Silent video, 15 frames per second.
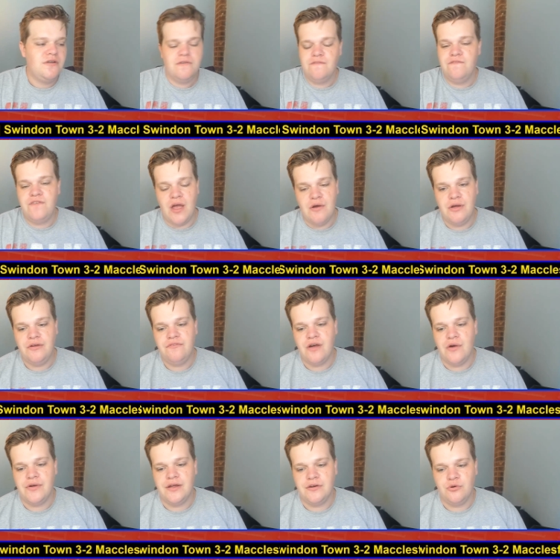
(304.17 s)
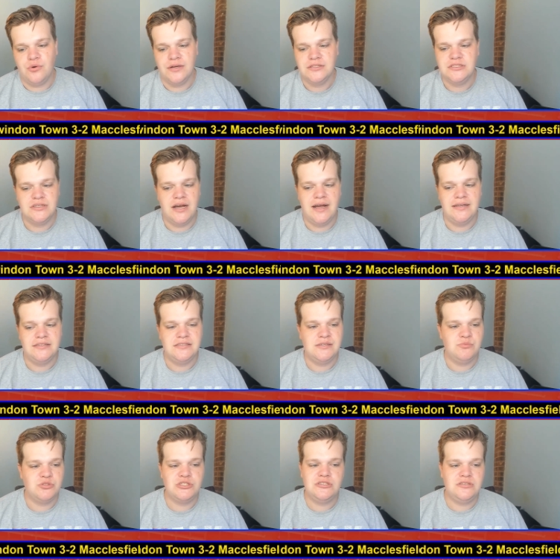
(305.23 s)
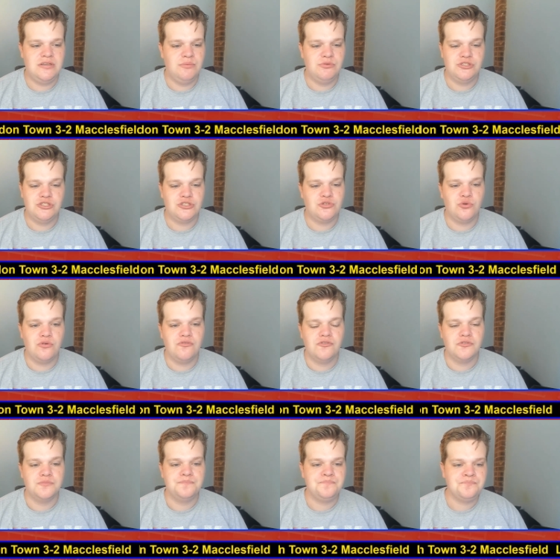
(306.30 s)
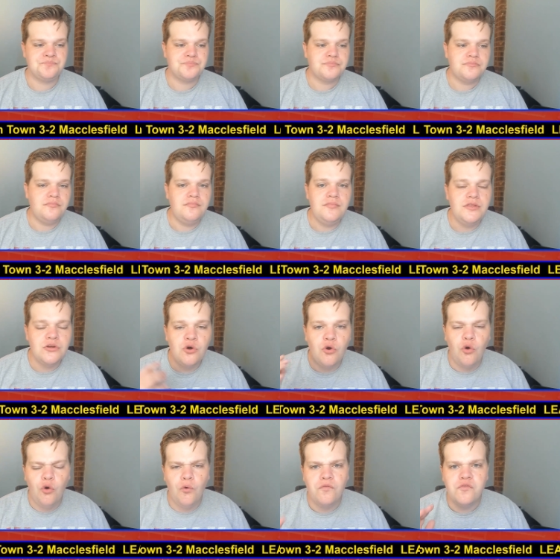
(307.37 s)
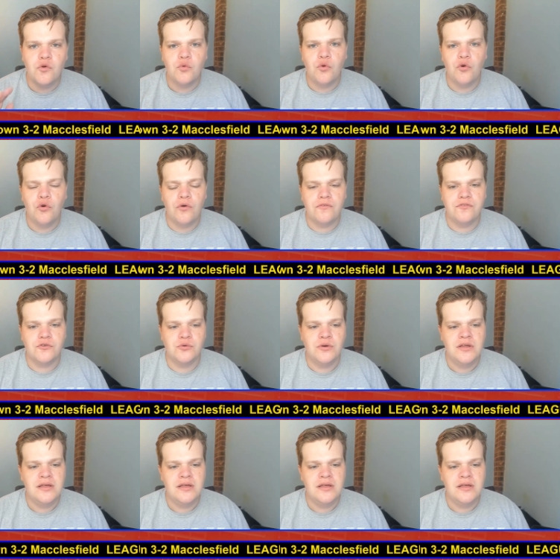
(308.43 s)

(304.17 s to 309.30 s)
very, very annoyed, and it was just awful. awful.